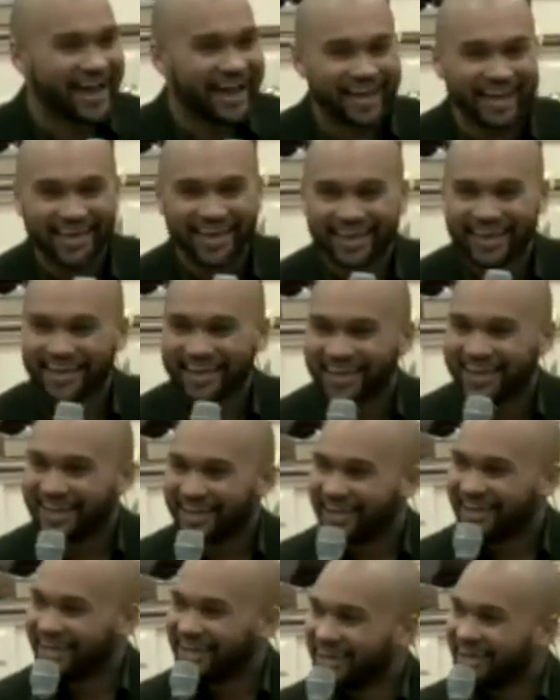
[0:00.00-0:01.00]
I
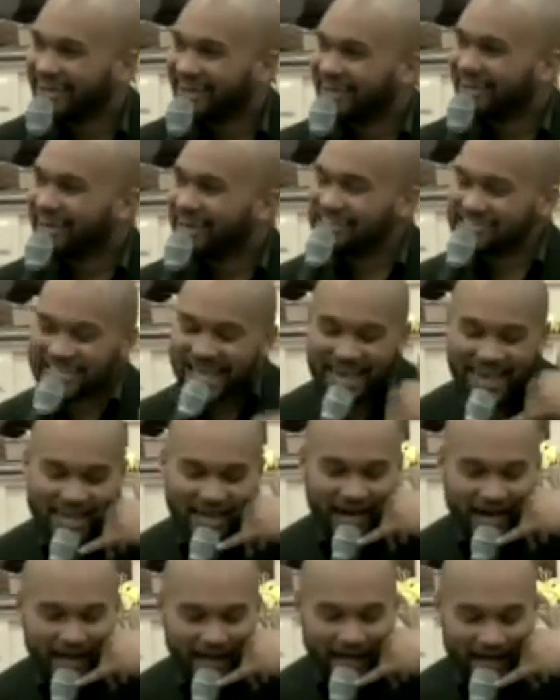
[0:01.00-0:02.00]
say, hey,
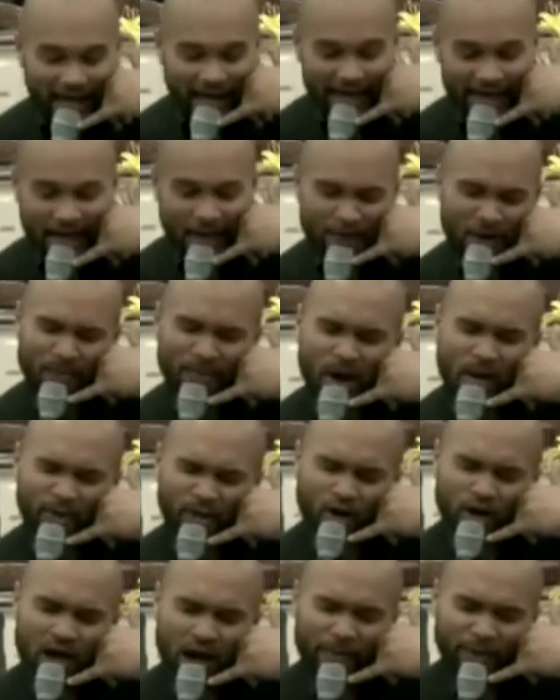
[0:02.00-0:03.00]
I'm
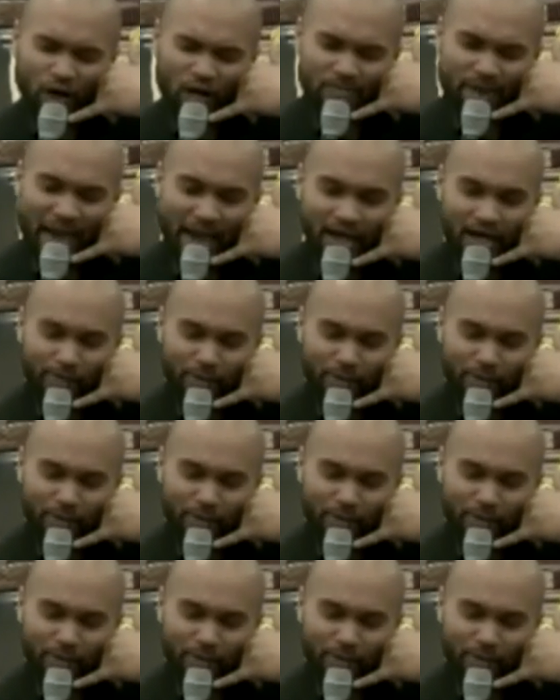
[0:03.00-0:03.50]
gonna call you back.